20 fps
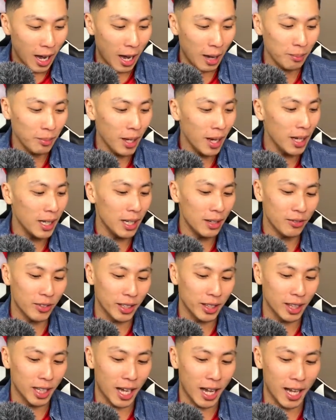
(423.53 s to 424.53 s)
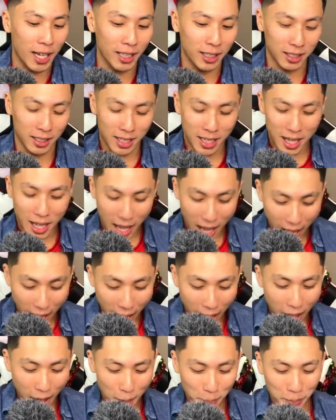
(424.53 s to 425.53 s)
I'm not even like
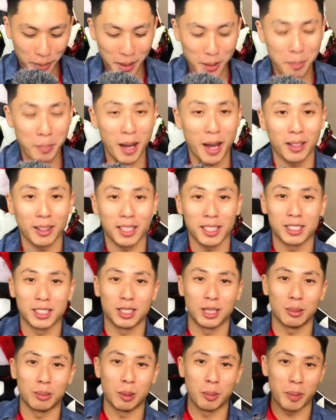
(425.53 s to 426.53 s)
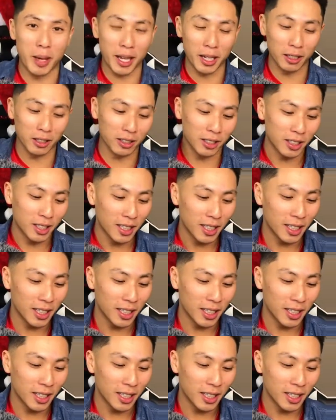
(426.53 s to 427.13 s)
happy about this double banger.